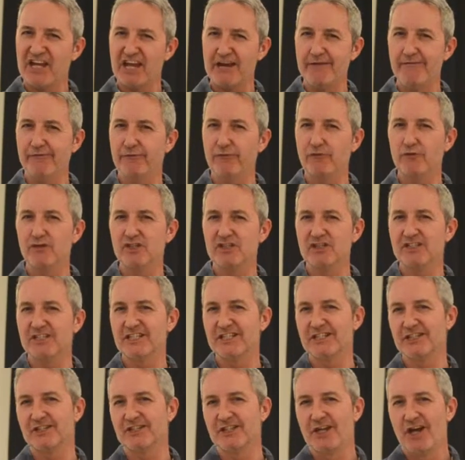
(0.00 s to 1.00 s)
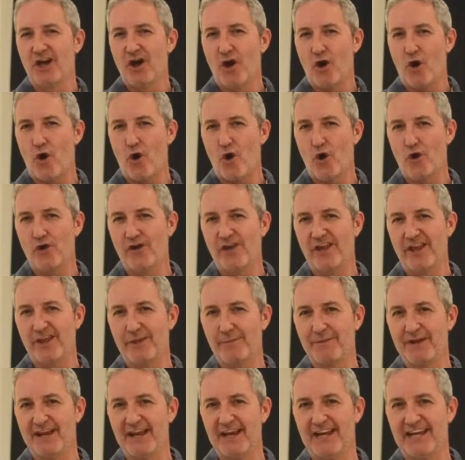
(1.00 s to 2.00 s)
influencers on the
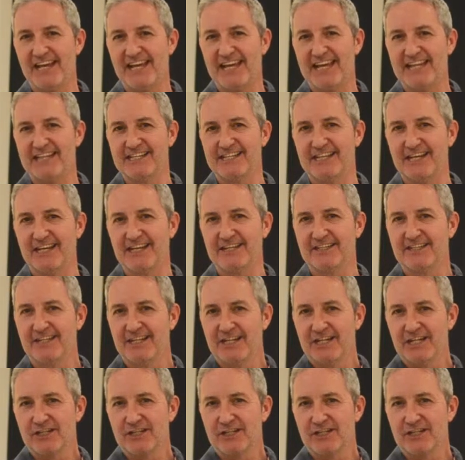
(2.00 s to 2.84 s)
main index,